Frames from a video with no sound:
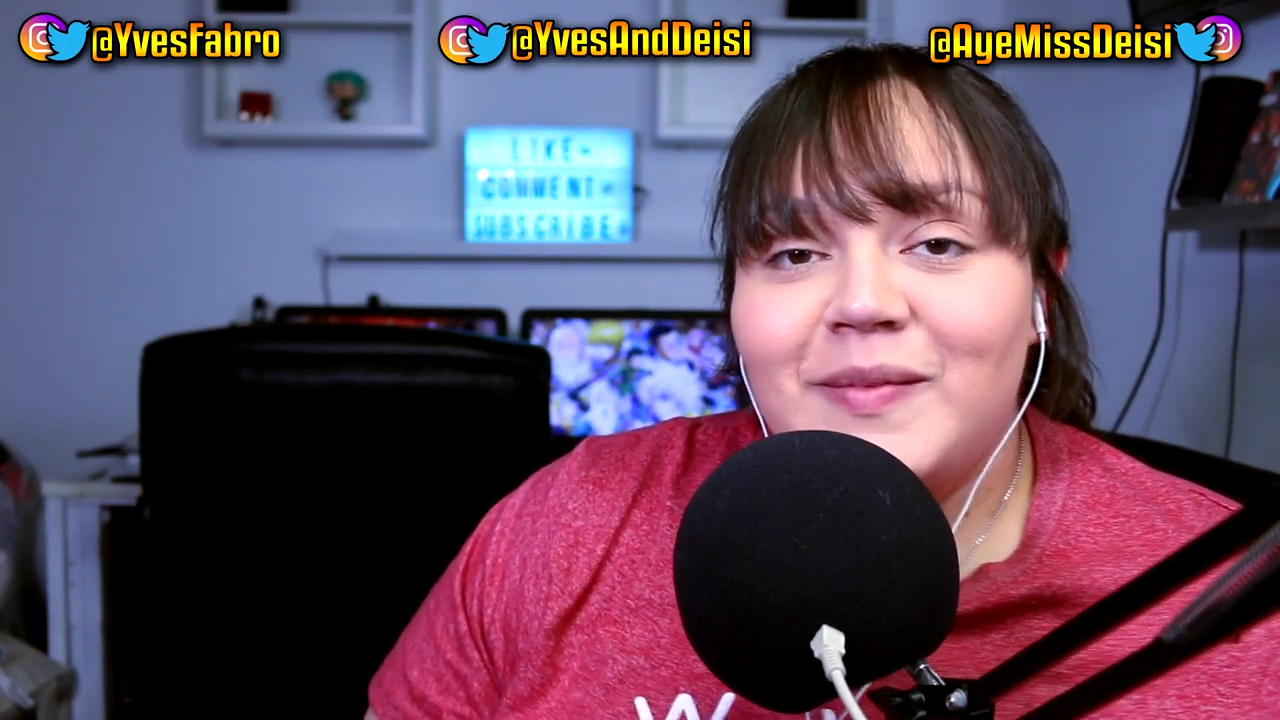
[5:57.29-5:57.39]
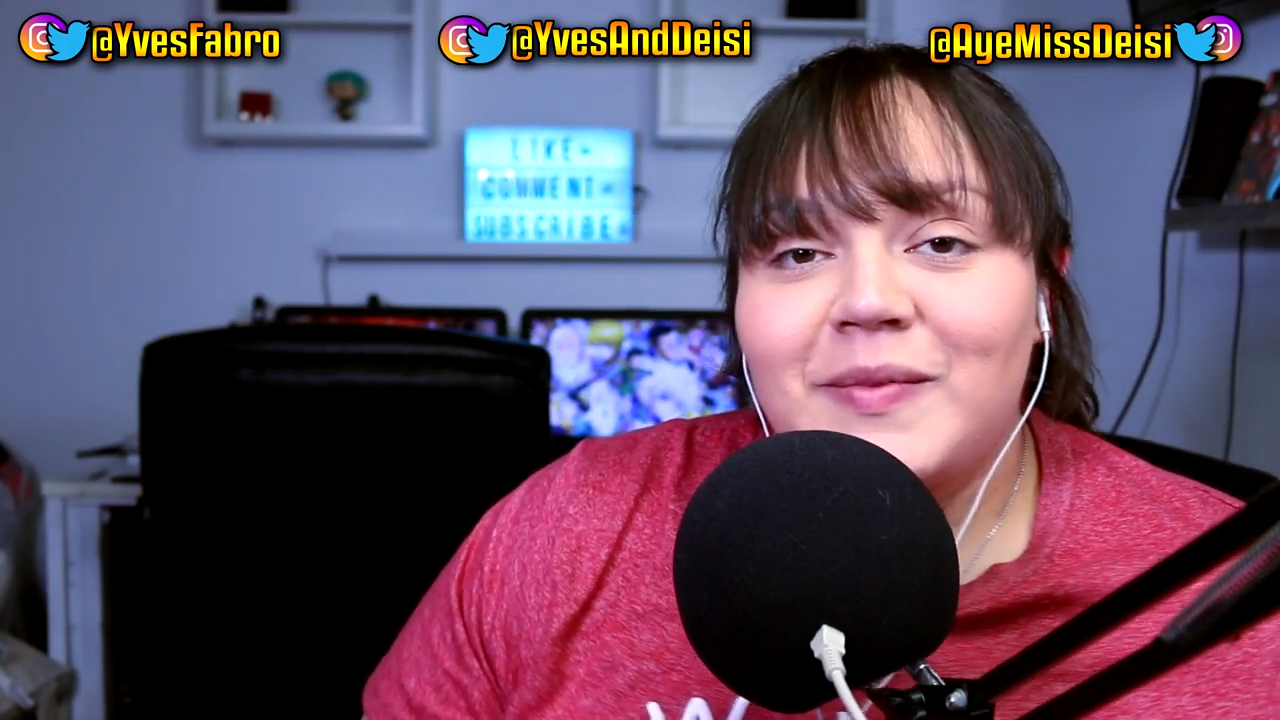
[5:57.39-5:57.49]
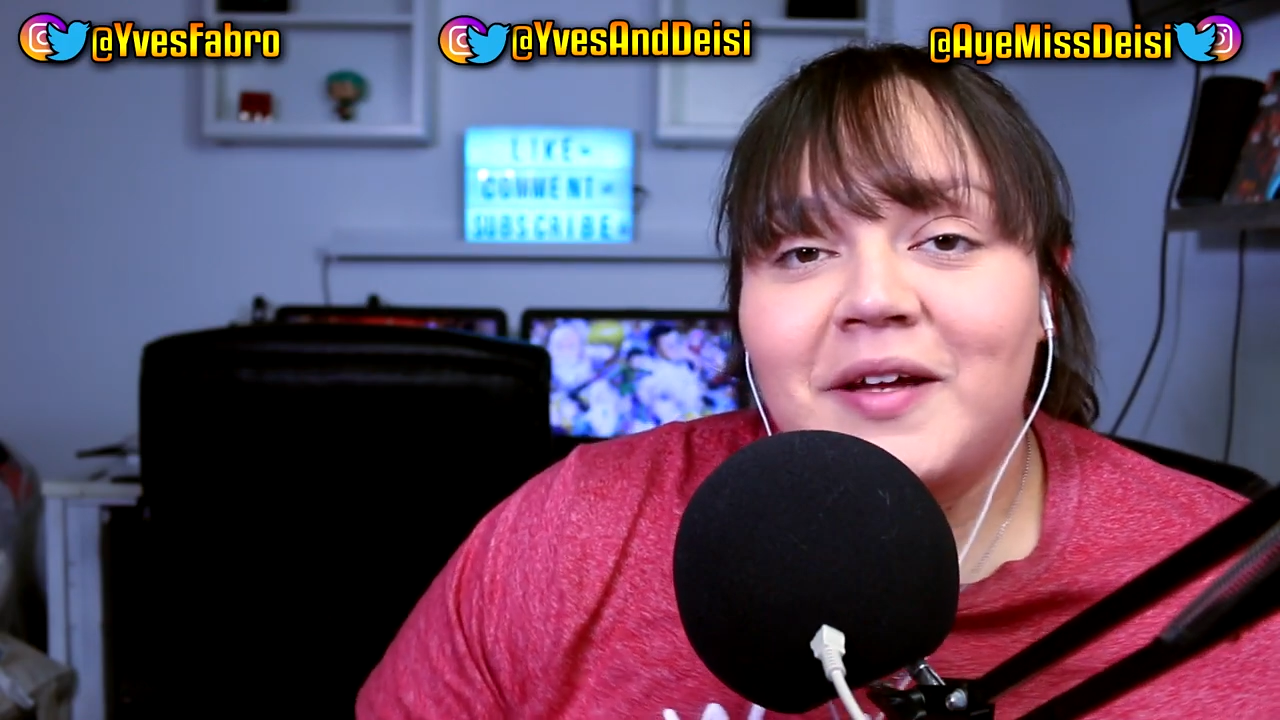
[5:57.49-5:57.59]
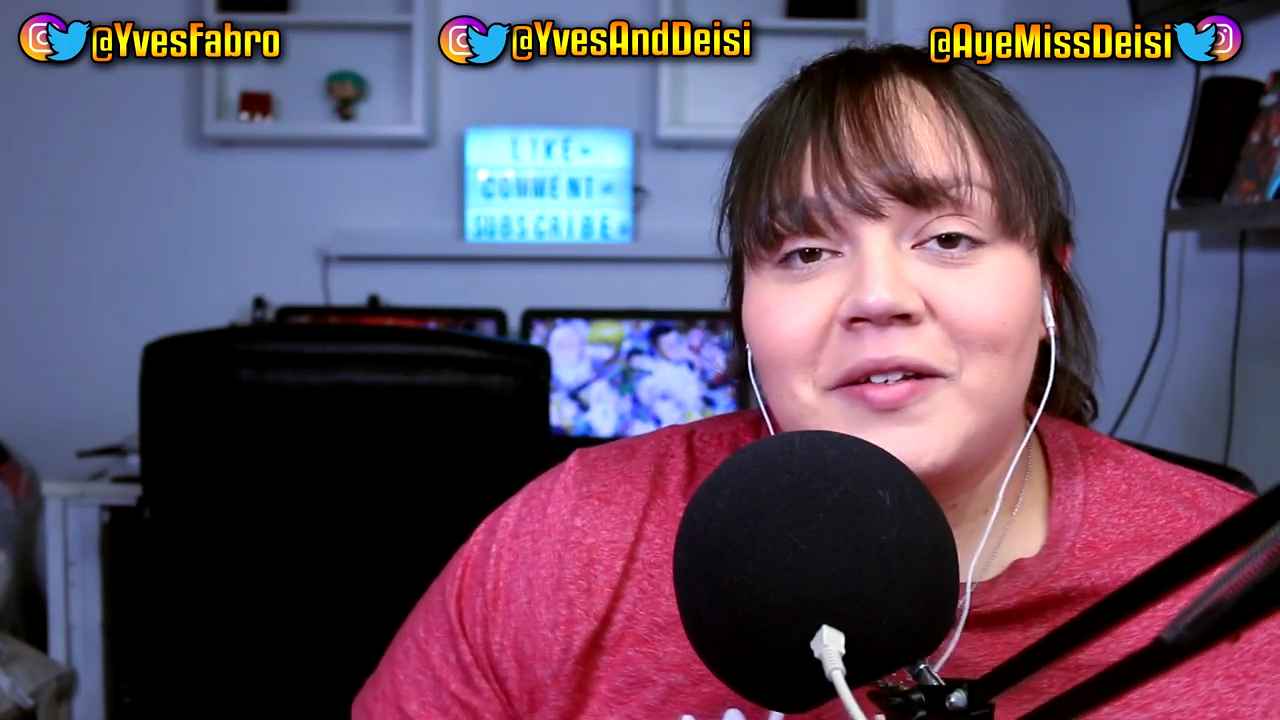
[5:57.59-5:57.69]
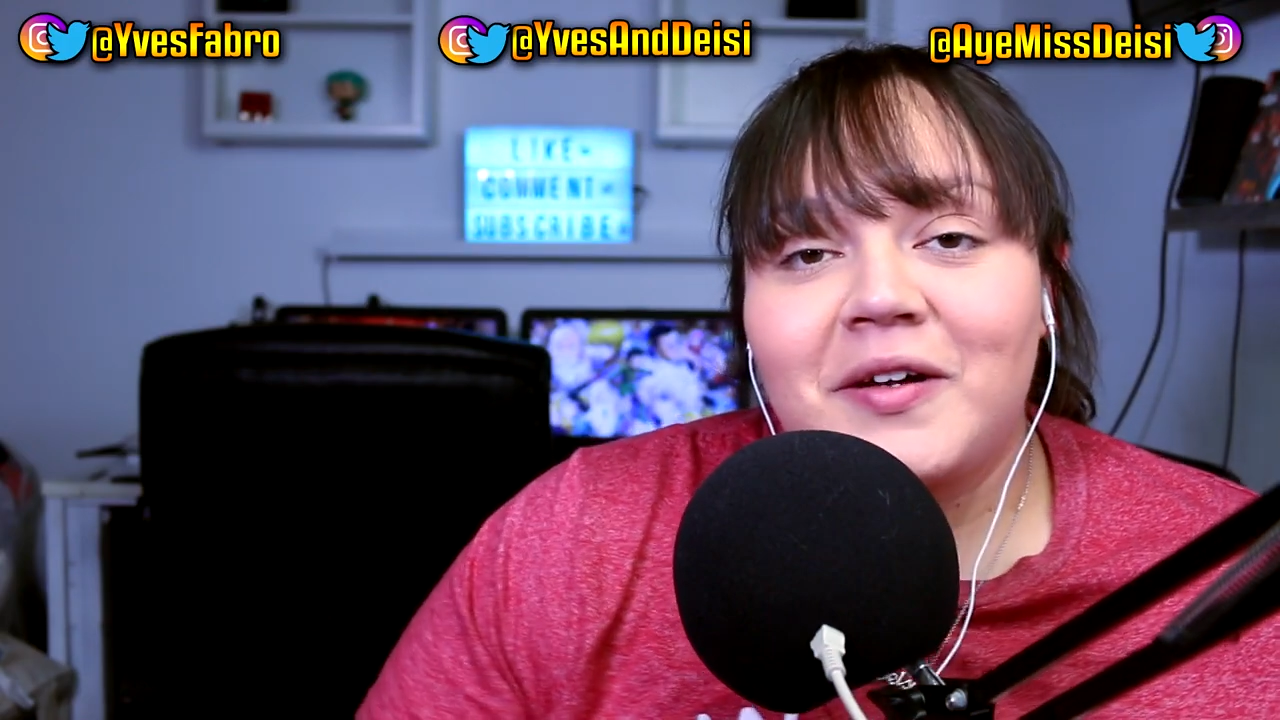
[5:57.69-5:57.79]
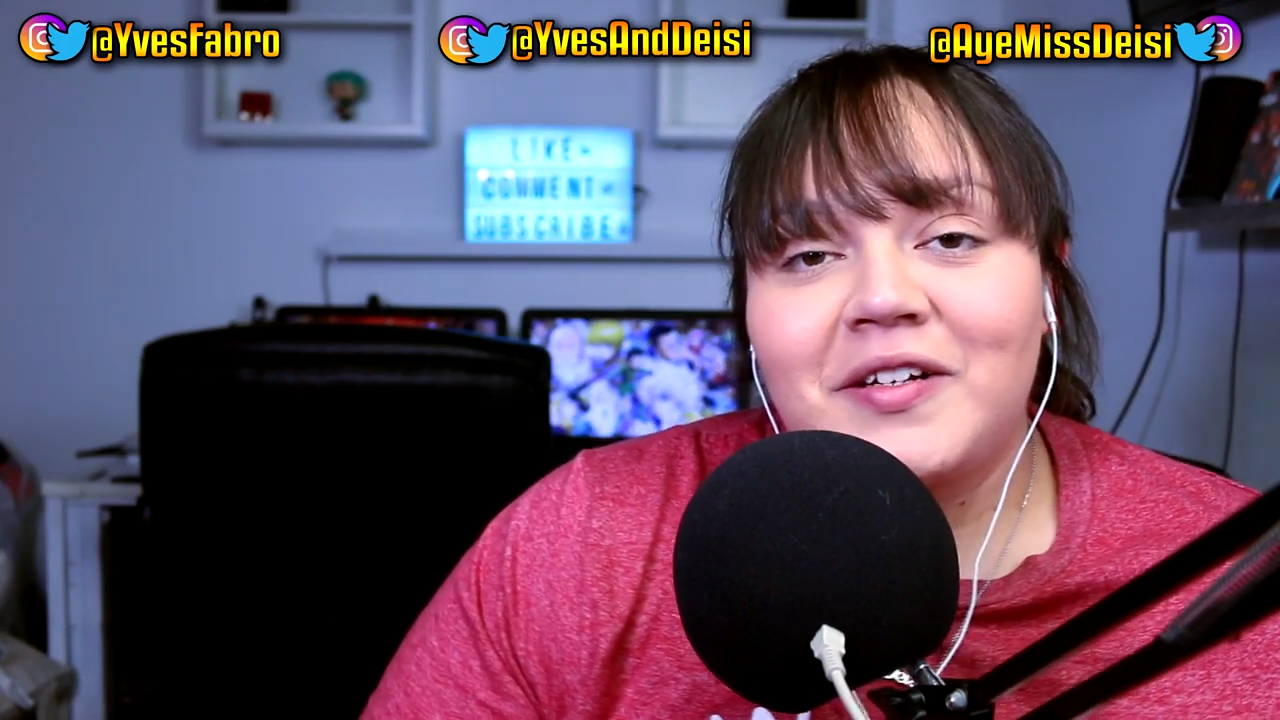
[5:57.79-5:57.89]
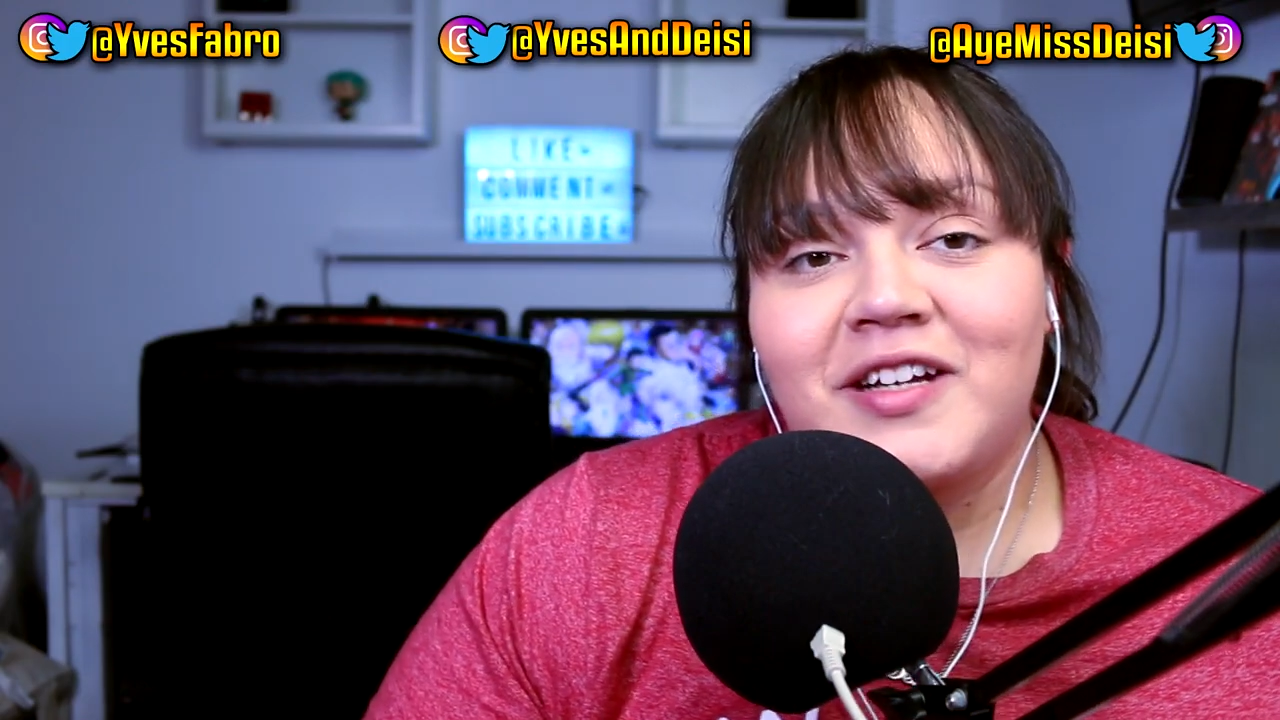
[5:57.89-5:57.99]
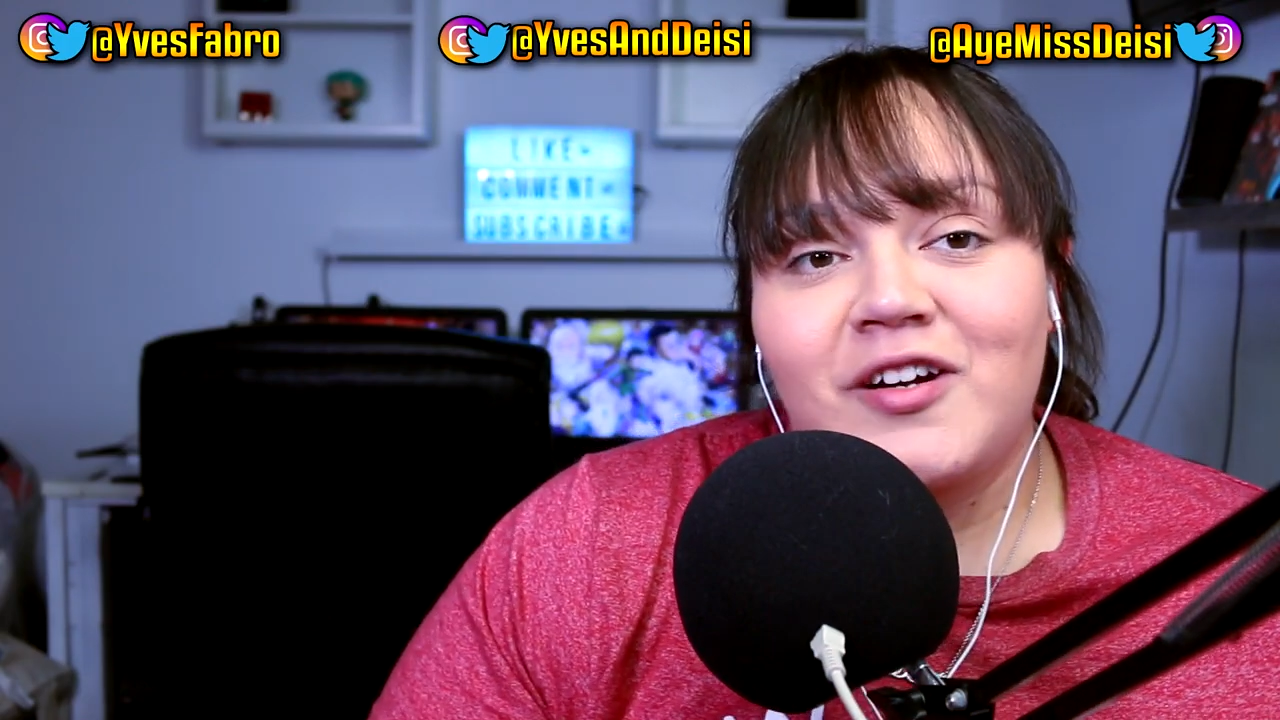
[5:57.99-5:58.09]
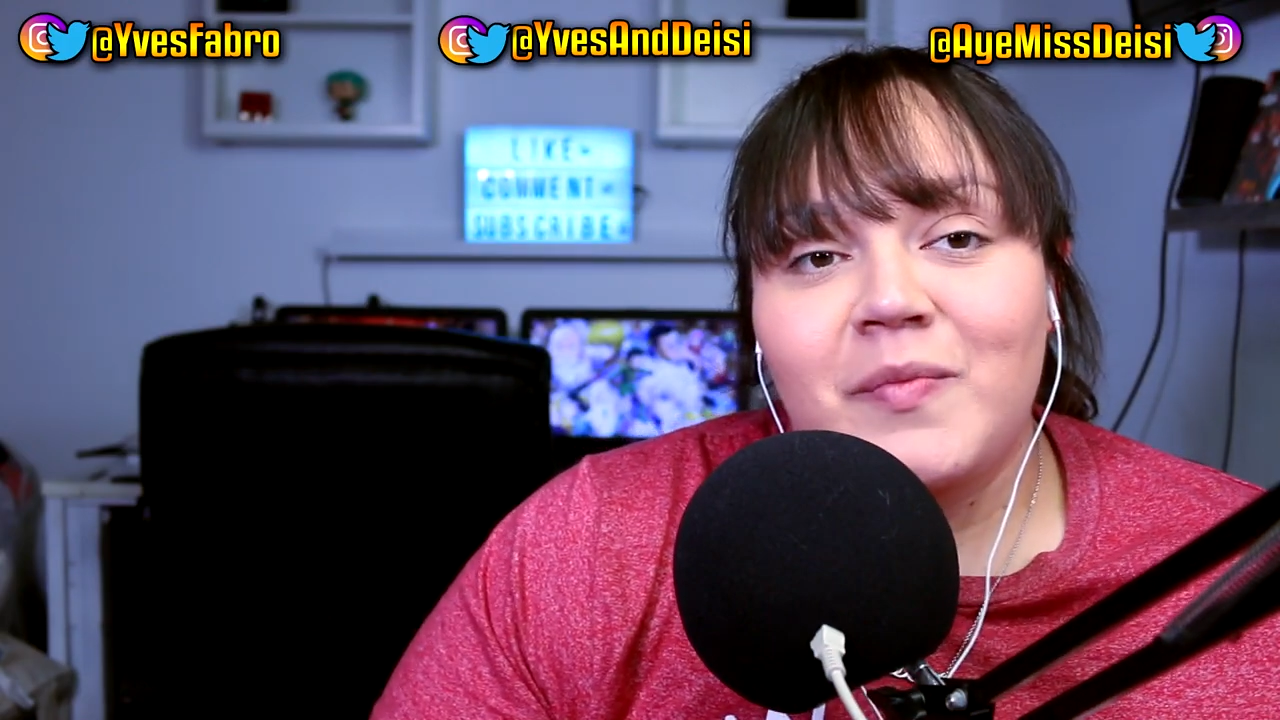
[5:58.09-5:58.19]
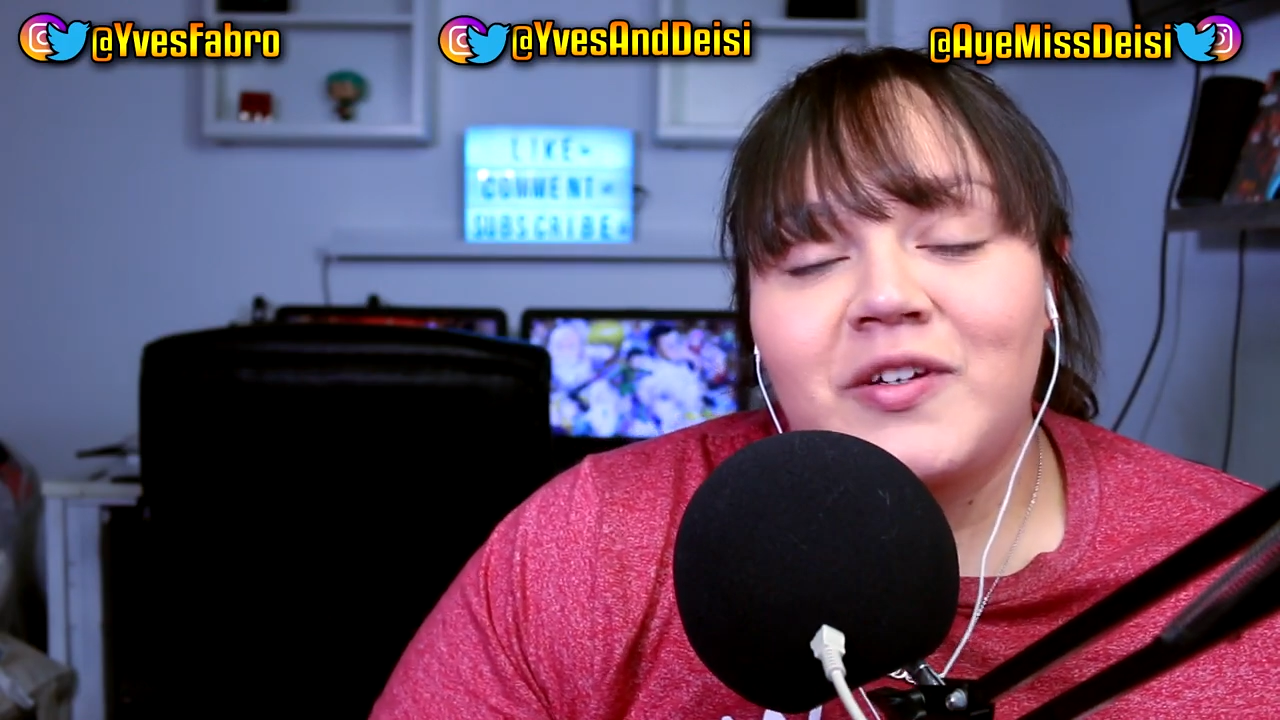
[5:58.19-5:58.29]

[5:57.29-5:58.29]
subscribed to our channel,